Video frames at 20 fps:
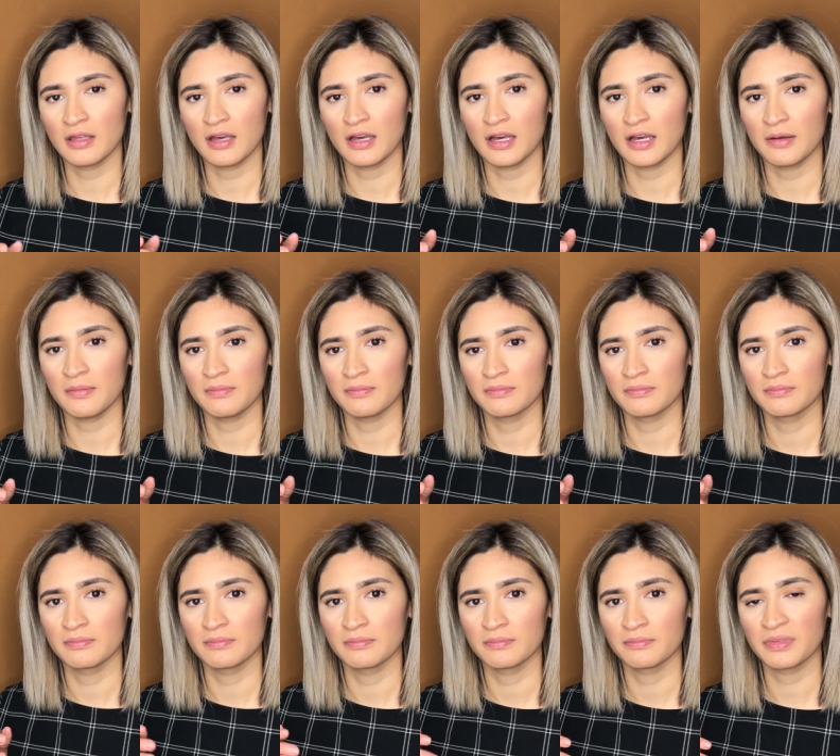um,
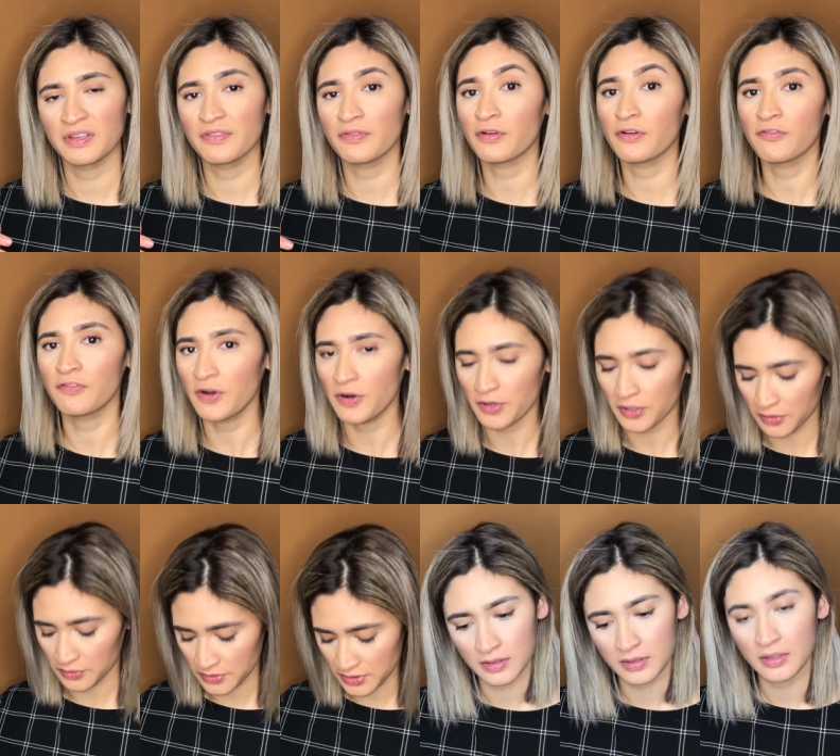before
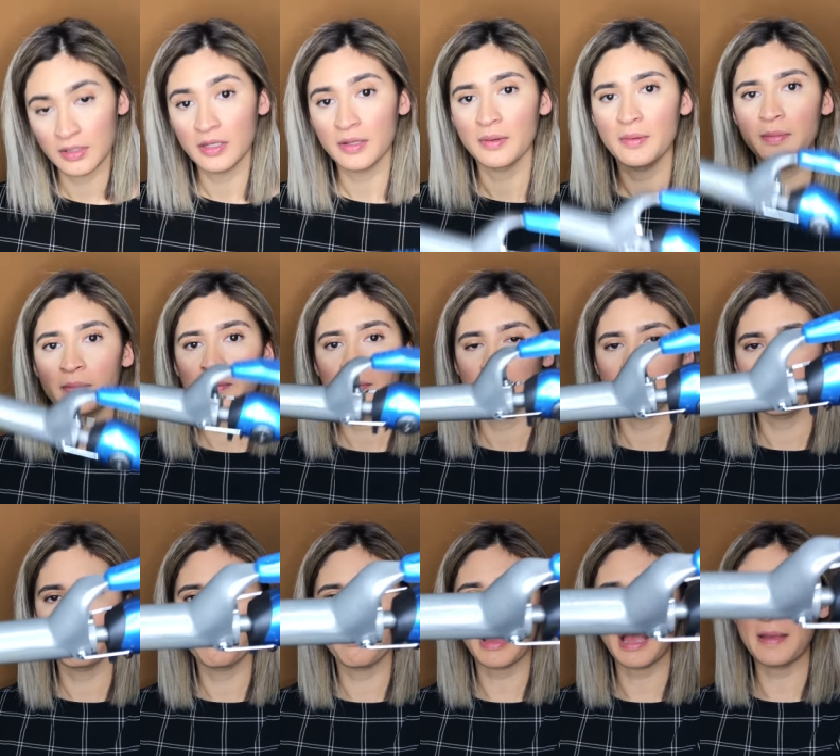photos.
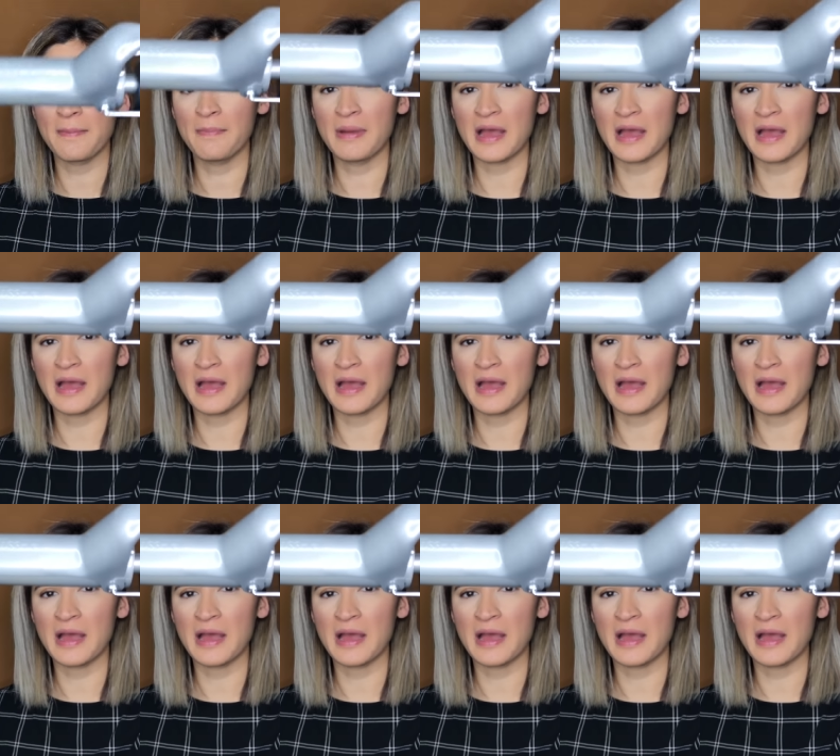My